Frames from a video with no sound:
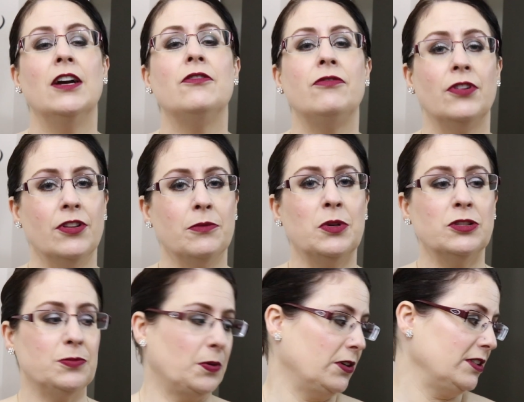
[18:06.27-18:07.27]
for the
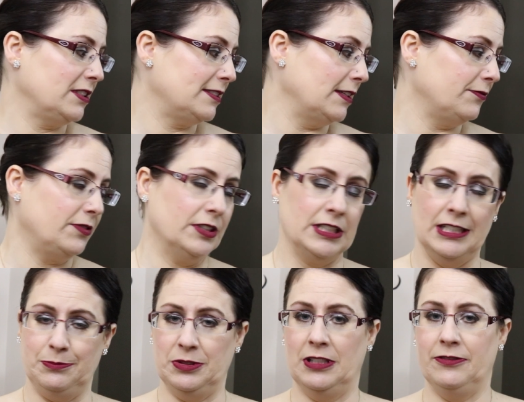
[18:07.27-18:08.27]
most part, except for a
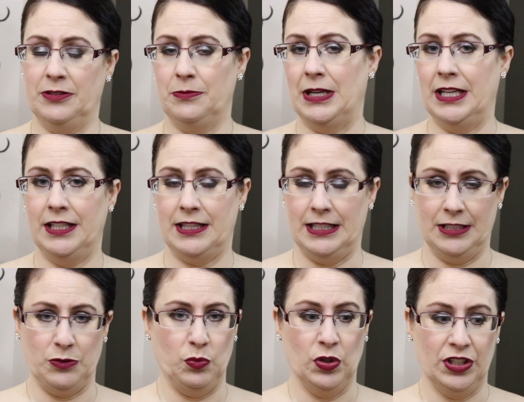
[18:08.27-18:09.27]
couple of them, I
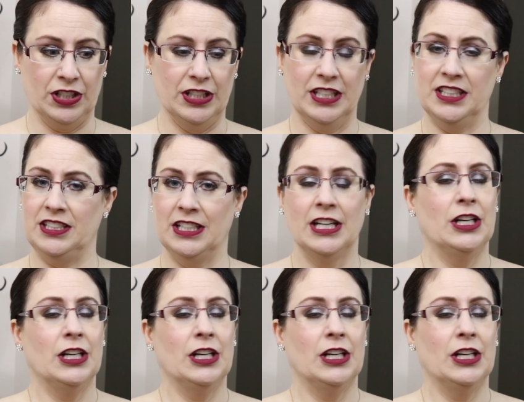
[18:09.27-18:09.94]
think we're good.